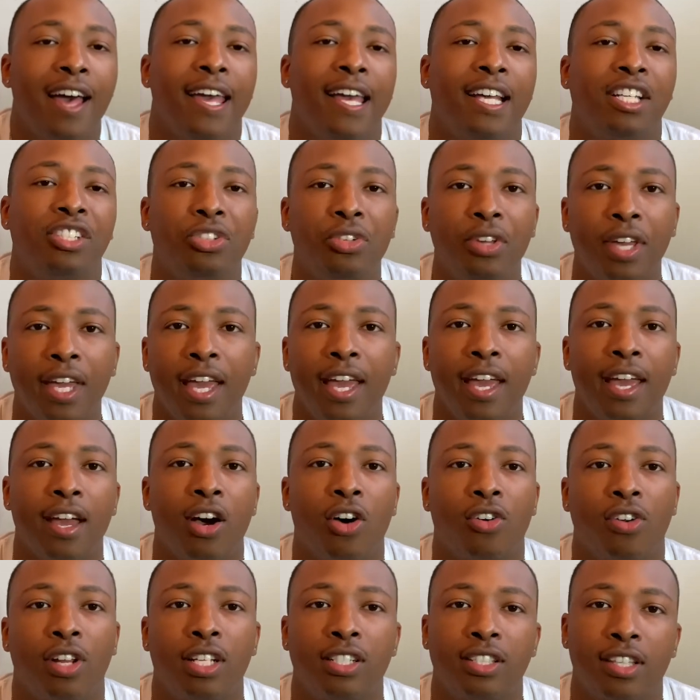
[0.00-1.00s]
as you can
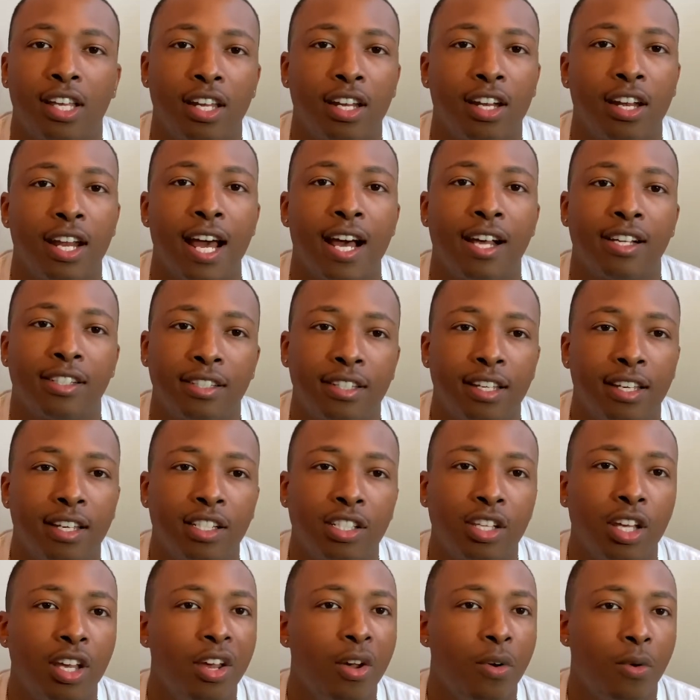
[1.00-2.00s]
on a standardized
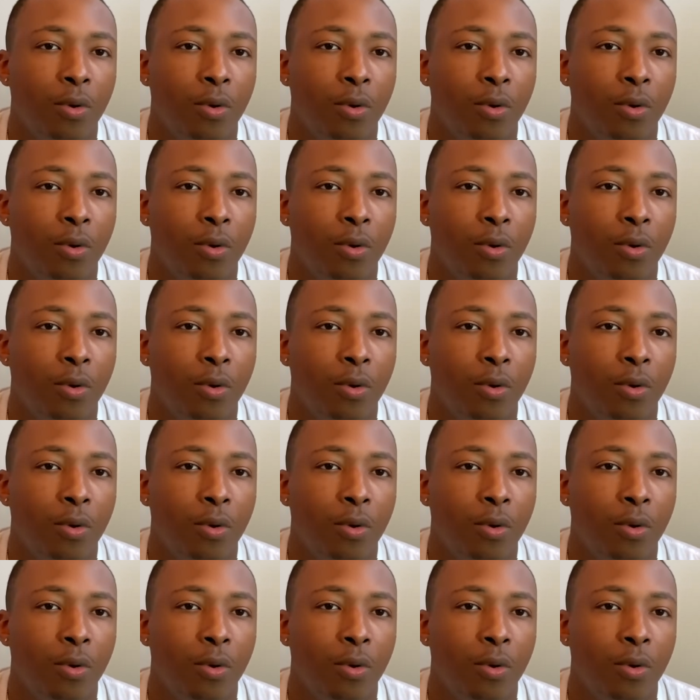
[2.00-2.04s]
test,